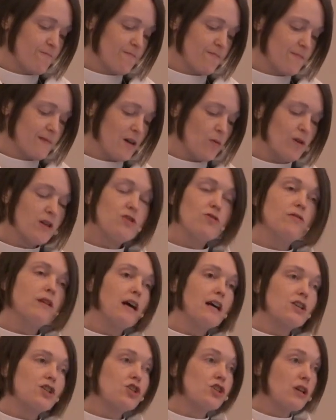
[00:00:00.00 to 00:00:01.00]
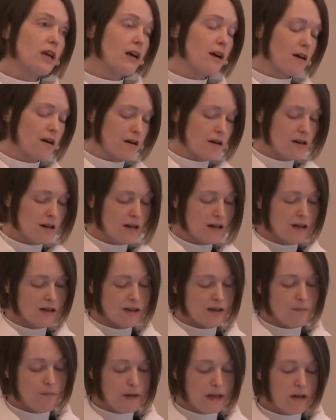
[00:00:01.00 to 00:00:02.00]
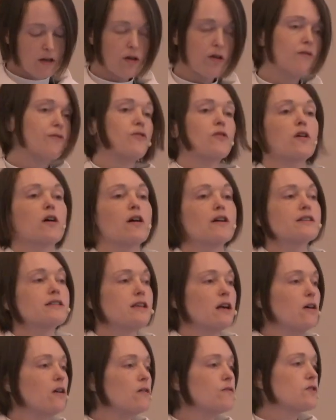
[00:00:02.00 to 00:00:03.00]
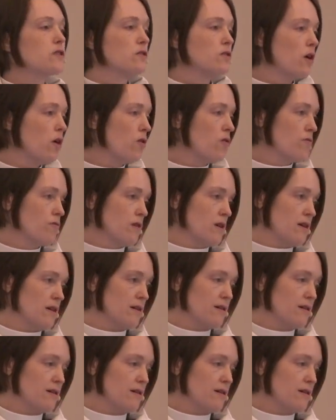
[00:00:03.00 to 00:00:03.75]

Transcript: that we do not share the meal for ourselves alone,